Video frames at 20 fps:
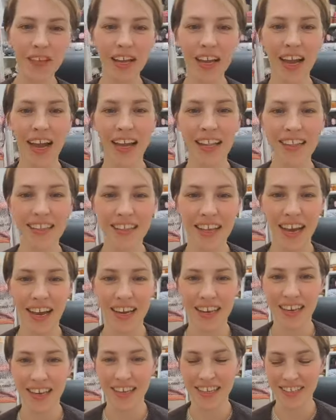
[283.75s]
And
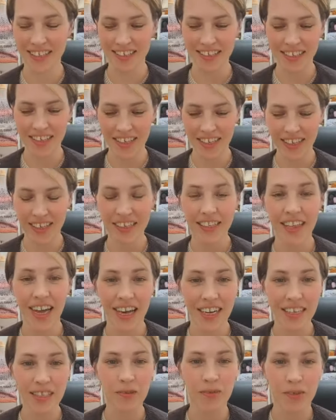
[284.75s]
that is
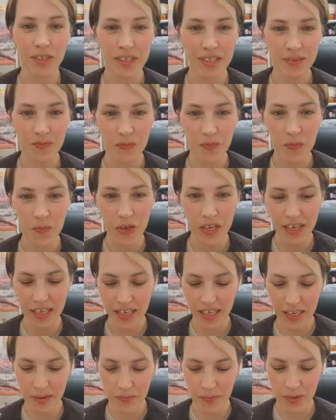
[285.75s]
what's been
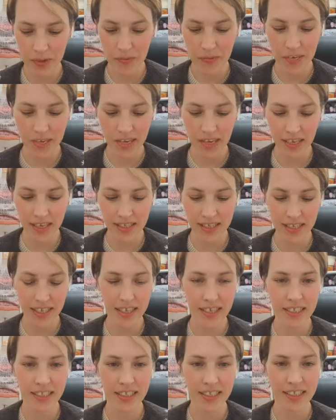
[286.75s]
keeping me
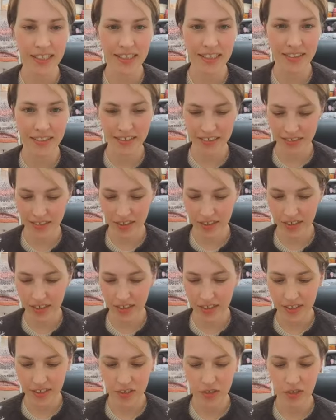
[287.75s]
addicted to
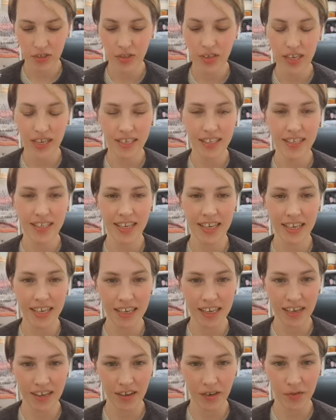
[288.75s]

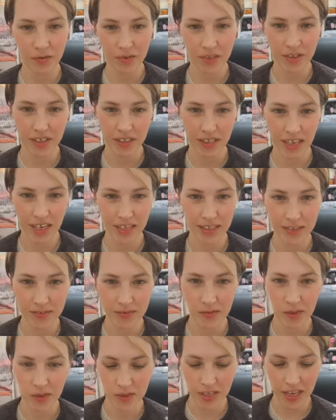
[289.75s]
knitting over the last
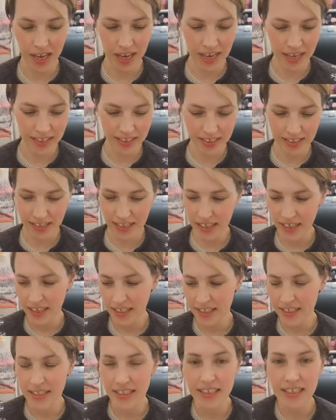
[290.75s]
few days
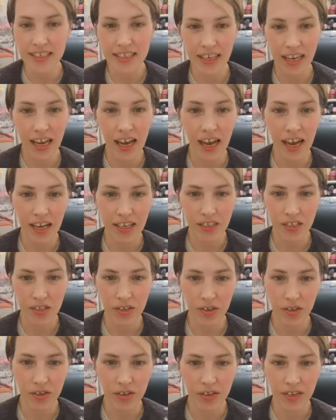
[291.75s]
since I cast
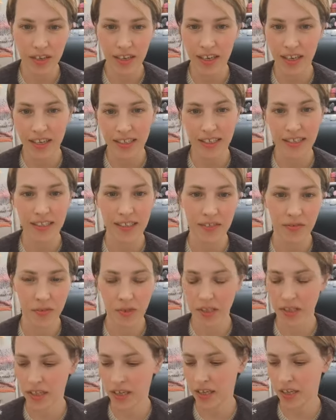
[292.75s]
on. It's
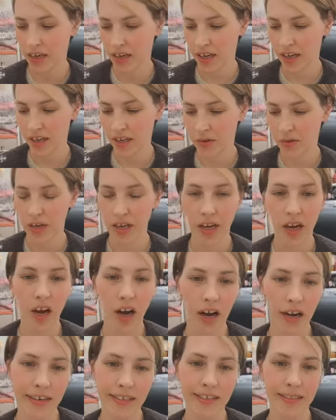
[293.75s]
really quite
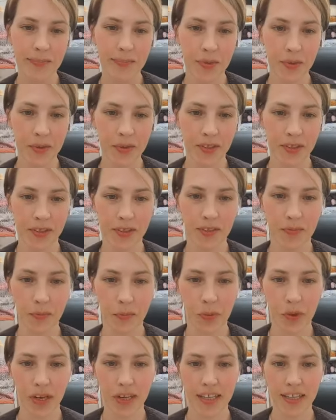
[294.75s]
hard to put
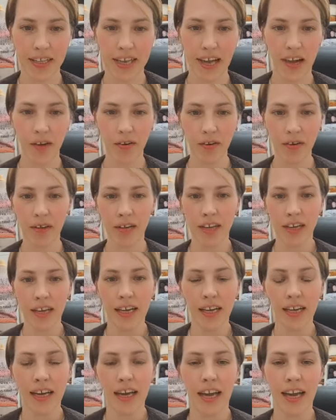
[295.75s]
it down.
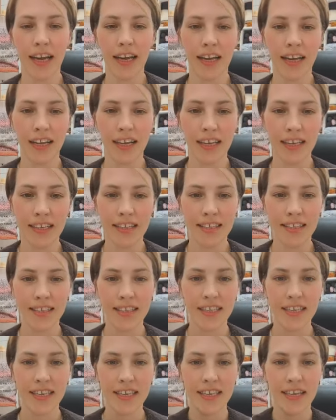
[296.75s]
And it is
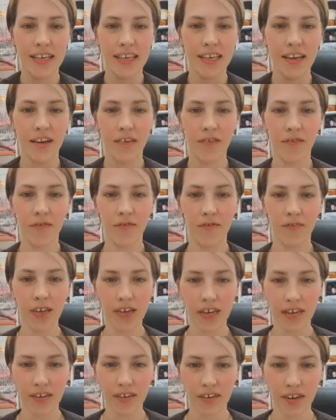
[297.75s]
the
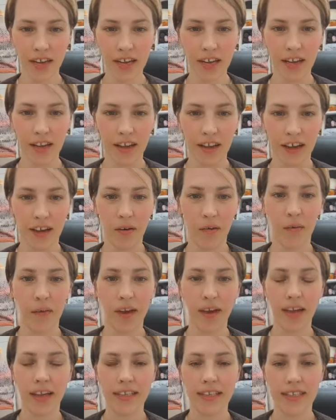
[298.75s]
fingering
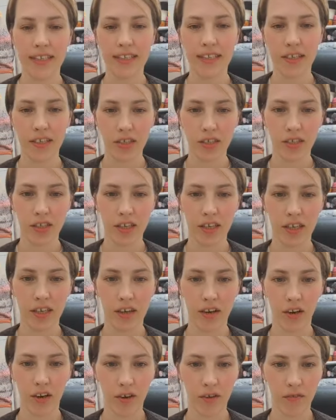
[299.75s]
weight edition
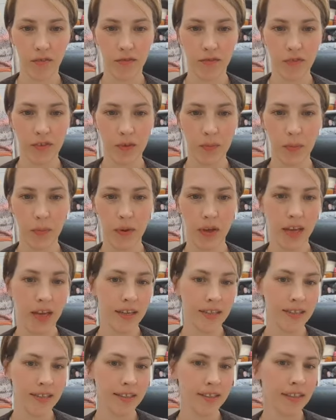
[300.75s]
of the
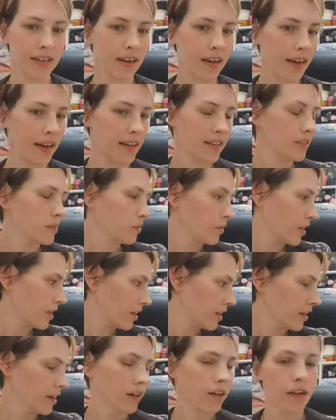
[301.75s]
Pagan Sky
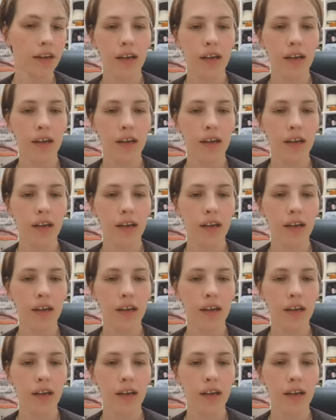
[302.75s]
sweater.